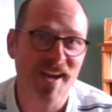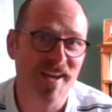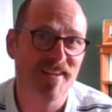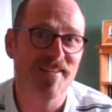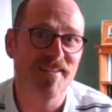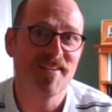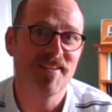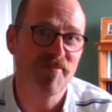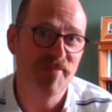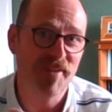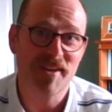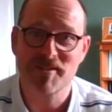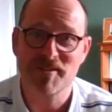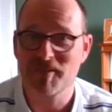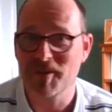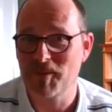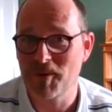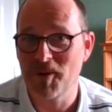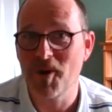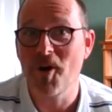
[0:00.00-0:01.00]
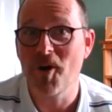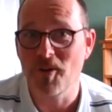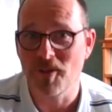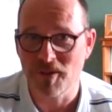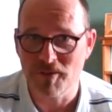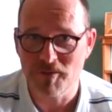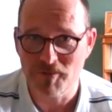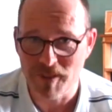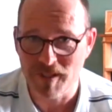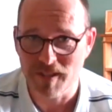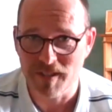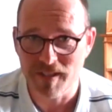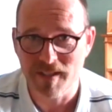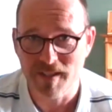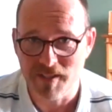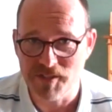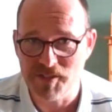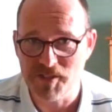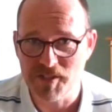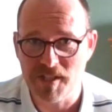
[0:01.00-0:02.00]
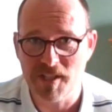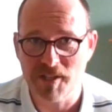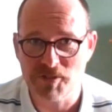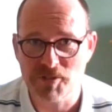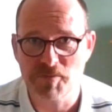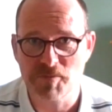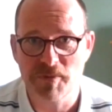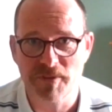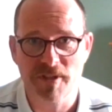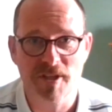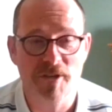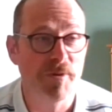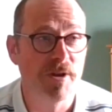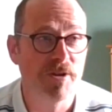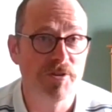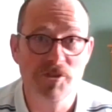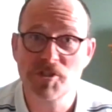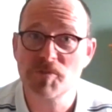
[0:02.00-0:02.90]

And effectively, we're all really in sales when we think about it.